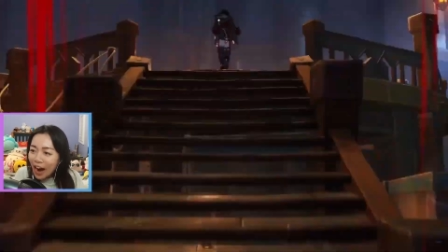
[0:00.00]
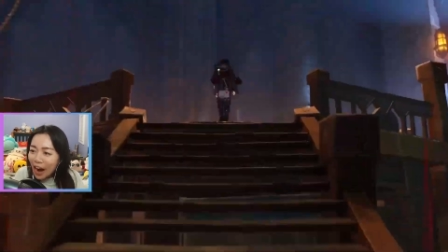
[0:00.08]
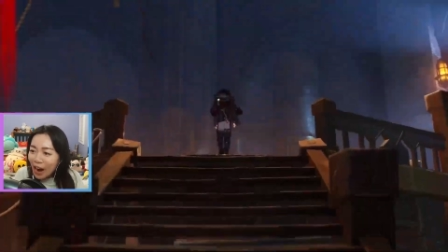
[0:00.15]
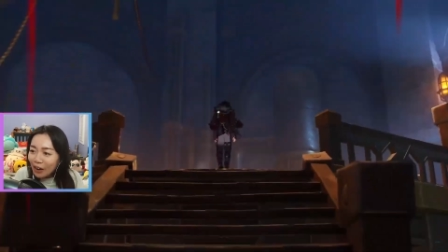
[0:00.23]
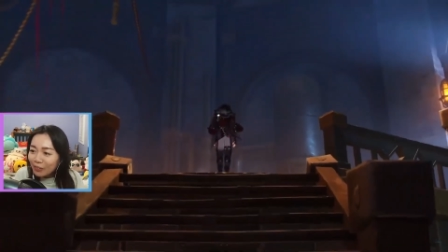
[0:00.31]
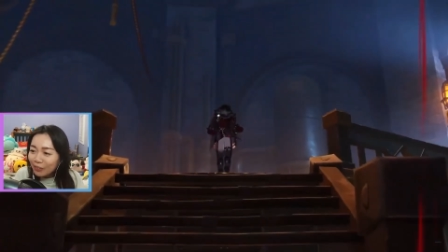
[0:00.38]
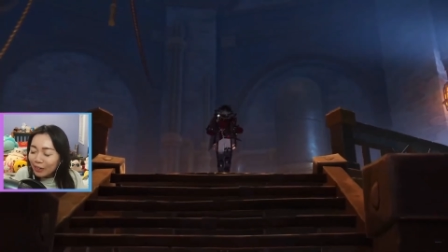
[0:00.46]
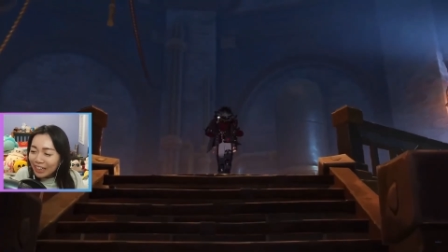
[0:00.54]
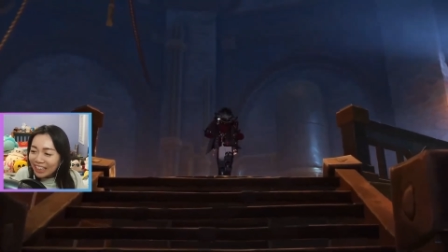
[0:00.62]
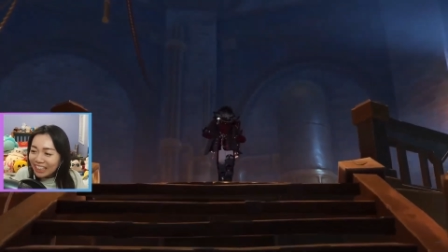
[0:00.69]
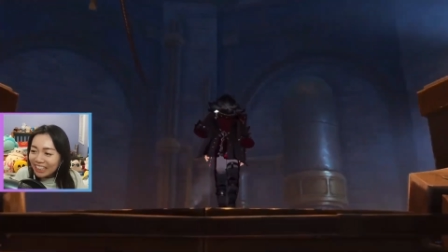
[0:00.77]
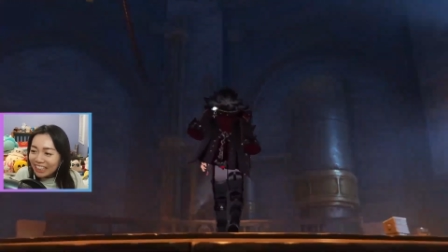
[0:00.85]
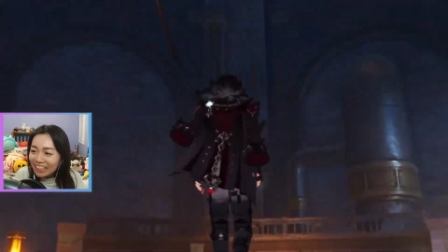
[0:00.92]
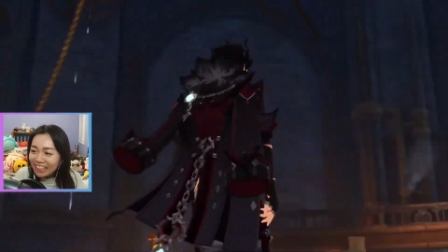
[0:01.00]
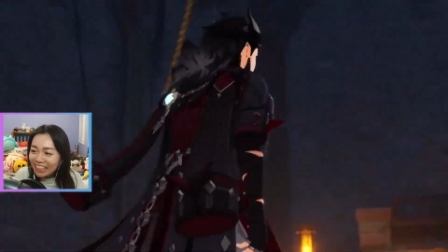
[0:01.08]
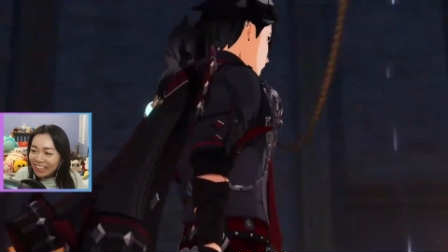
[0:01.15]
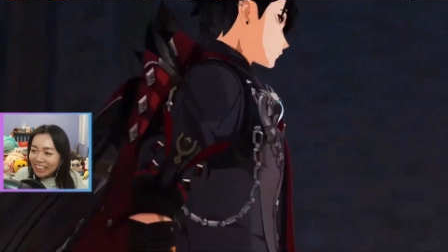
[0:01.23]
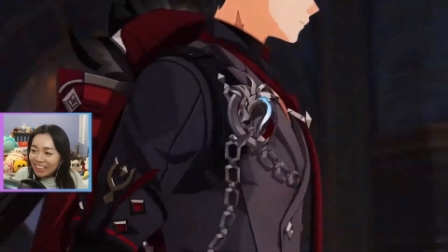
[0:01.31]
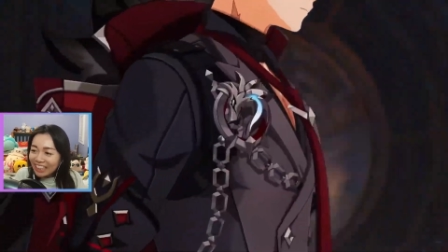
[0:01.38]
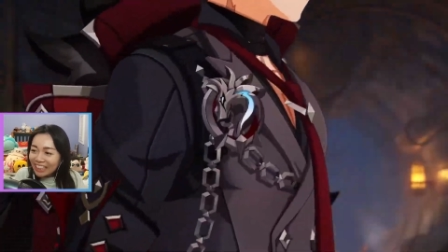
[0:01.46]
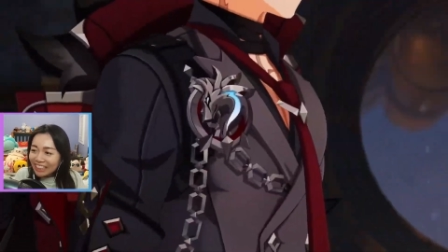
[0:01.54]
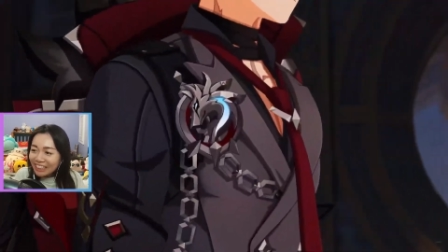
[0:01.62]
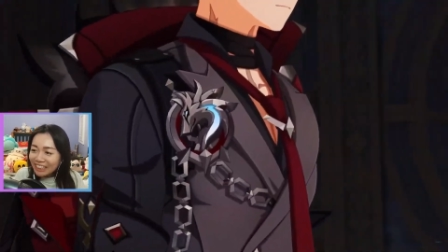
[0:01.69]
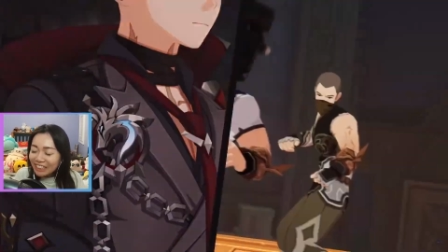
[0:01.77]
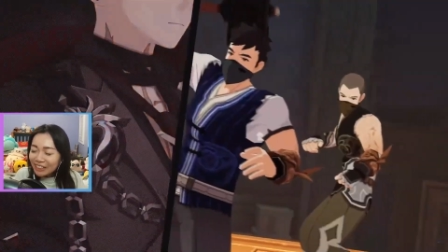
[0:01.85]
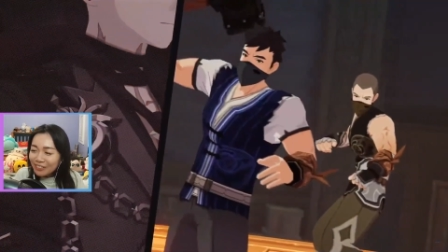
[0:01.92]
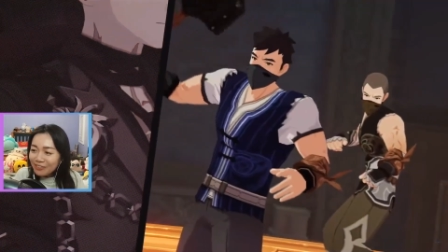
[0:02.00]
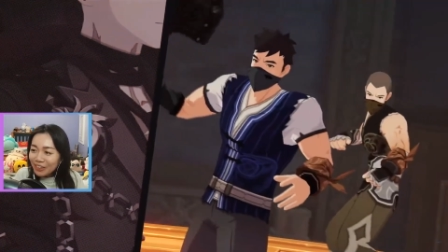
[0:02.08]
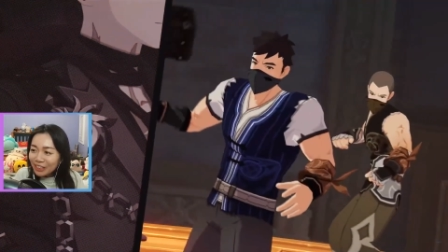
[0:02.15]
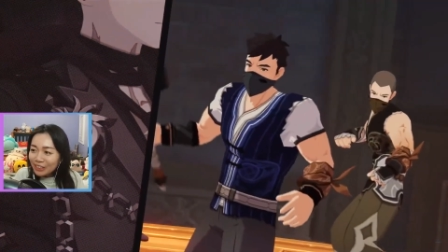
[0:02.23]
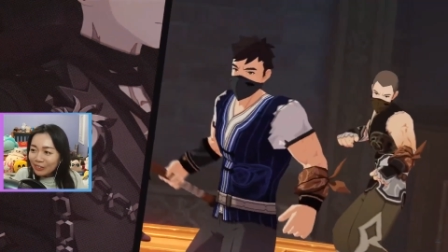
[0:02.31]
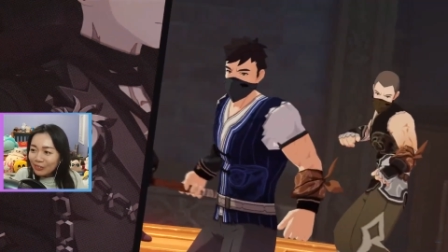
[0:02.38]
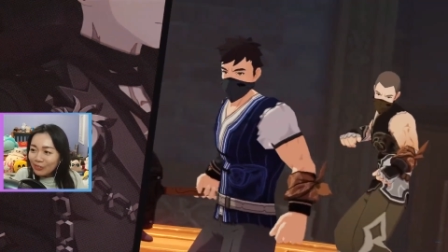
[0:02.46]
wow, wait. These effects